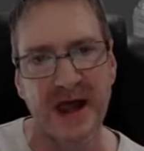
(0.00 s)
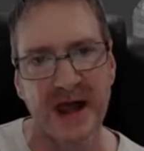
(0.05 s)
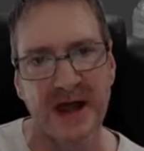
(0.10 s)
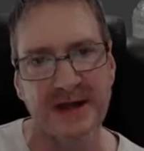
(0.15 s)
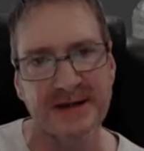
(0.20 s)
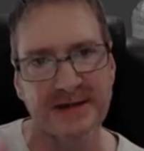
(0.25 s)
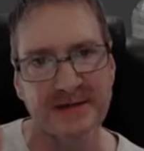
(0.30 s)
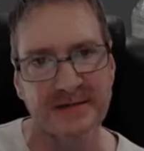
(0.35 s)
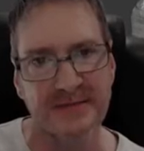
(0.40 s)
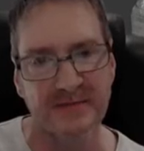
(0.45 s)

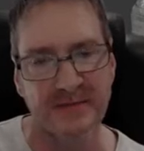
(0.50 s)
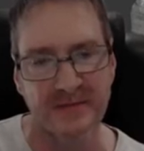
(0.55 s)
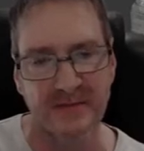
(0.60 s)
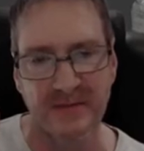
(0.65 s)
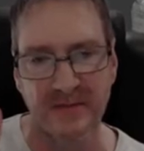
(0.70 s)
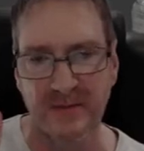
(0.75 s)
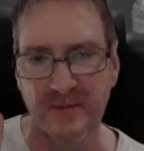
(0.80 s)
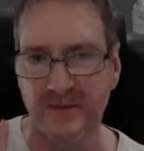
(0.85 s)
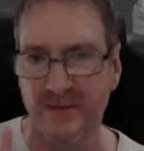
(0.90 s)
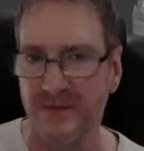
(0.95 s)
in-house
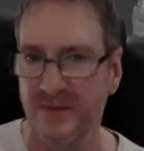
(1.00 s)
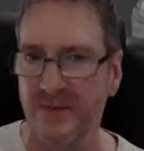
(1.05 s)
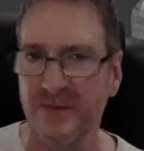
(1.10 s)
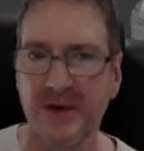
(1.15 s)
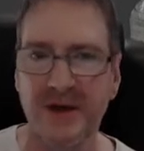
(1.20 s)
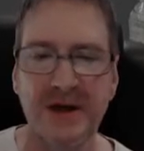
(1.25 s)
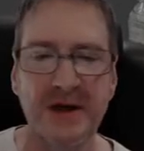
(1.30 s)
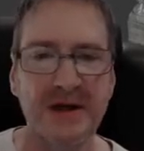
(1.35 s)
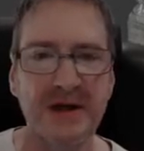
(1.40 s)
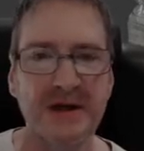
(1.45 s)

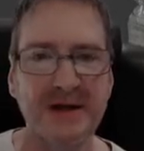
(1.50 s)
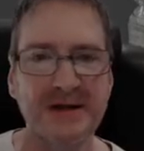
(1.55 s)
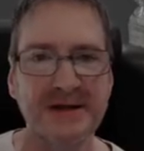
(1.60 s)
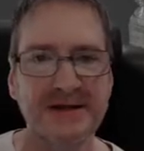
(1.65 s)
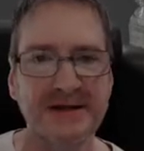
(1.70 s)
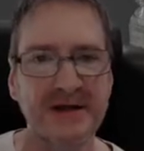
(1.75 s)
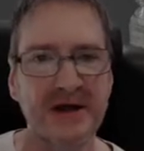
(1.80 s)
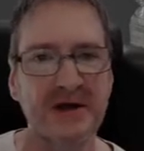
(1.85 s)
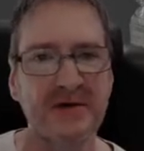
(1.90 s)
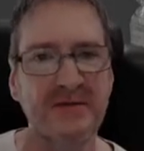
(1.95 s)

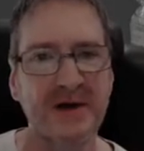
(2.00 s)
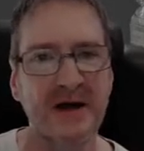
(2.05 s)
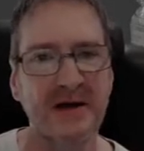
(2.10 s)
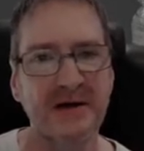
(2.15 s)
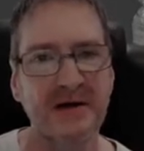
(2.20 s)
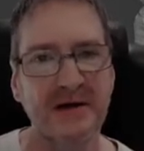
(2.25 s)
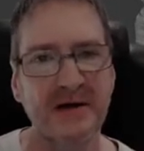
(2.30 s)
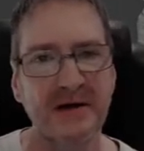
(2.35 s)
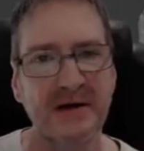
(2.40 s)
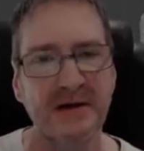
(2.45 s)

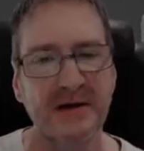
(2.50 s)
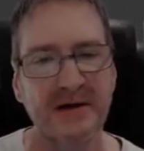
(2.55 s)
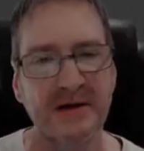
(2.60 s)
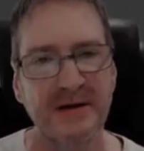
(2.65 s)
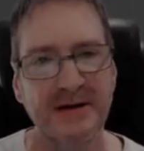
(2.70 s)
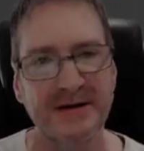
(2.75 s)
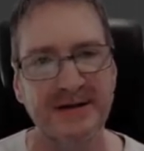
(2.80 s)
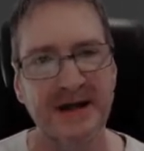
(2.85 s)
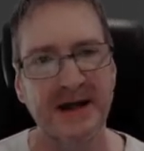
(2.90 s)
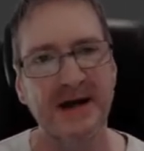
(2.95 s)
server
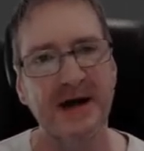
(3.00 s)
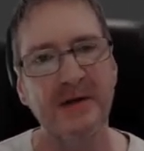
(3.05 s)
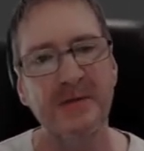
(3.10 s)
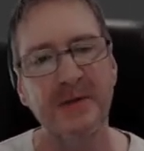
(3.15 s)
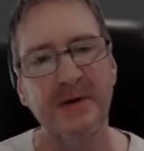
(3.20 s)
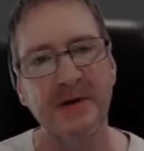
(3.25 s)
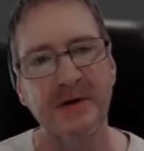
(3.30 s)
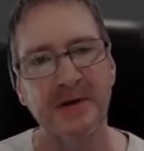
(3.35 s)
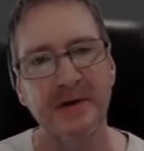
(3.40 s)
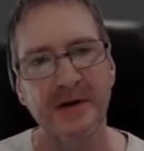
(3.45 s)
set
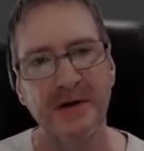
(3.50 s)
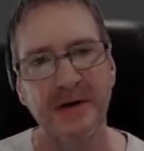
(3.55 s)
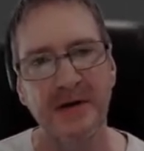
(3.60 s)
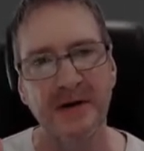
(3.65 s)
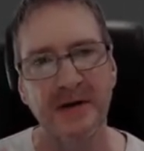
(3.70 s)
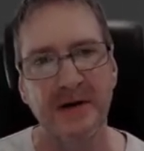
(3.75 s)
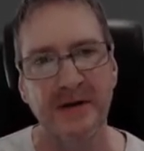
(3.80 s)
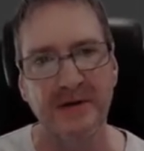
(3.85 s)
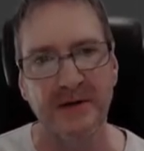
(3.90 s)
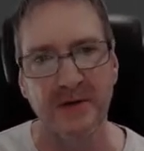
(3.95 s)
up
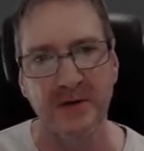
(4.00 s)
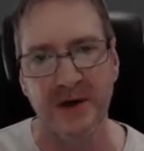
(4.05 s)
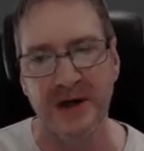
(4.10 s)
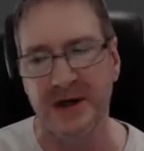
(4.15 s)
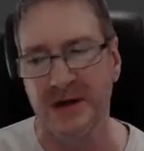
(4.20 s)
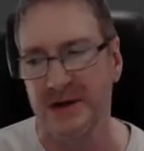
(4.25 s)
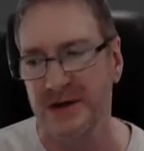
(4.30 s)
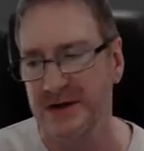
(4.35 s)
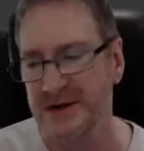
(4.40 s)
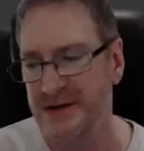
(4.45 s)
that we
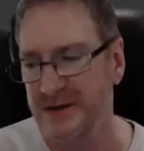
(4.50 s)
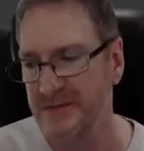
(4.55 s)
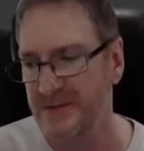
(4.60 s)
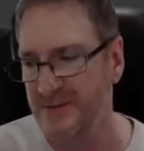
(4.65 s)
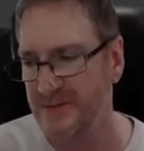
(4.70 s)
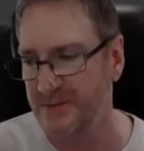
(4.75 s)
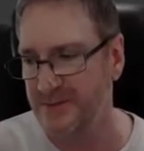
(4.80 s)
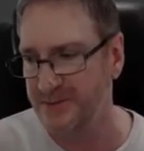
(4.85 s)
use.